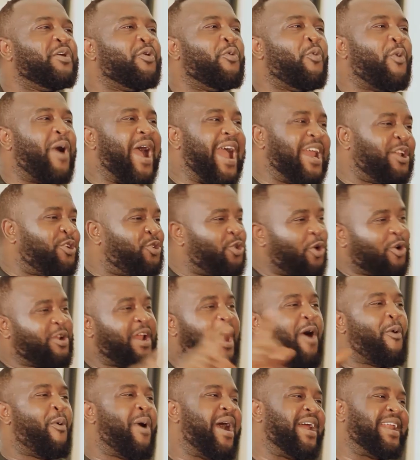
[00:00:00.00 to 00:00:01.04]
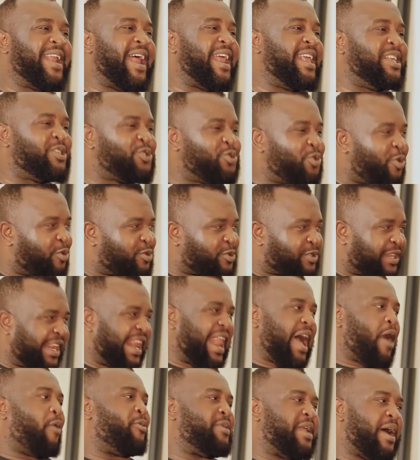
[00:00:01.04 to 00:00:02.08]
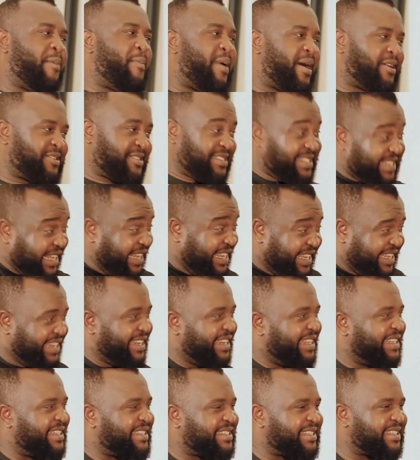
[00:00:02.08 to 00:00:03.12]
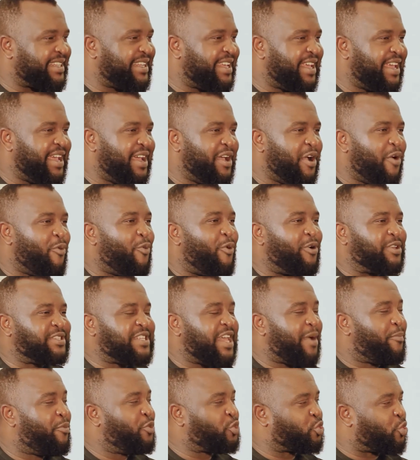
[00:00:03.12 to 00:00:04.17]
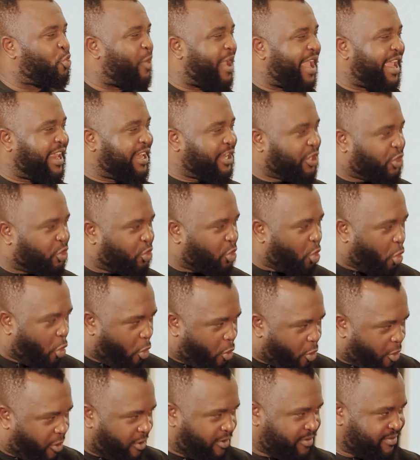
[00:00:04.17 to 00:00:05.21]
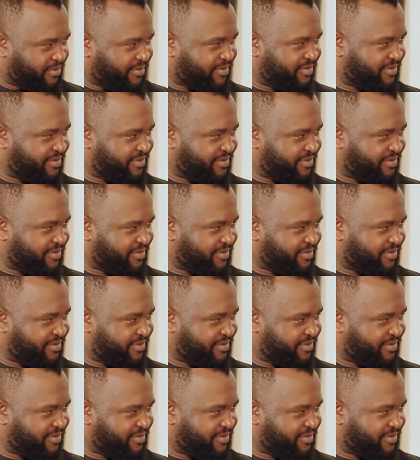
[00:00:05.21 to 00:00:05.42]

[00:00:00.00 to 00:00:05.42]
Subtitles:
Why the other one that is not loud about saying it was able to endure